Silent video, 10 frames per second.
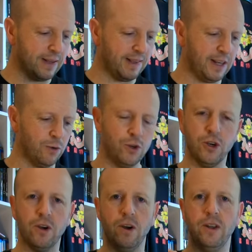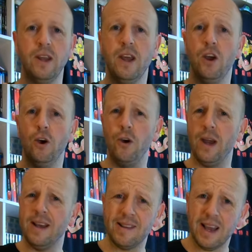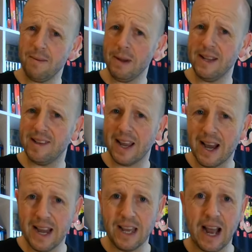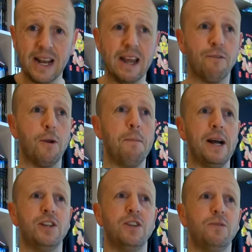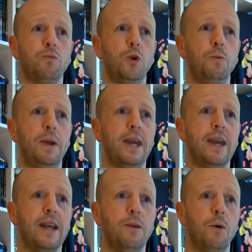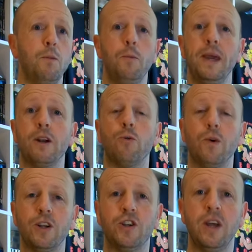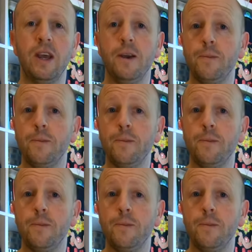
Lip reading: Sido Chokhan, who is, I mean, it's a guy I never imagined would be, anyone would be in a rush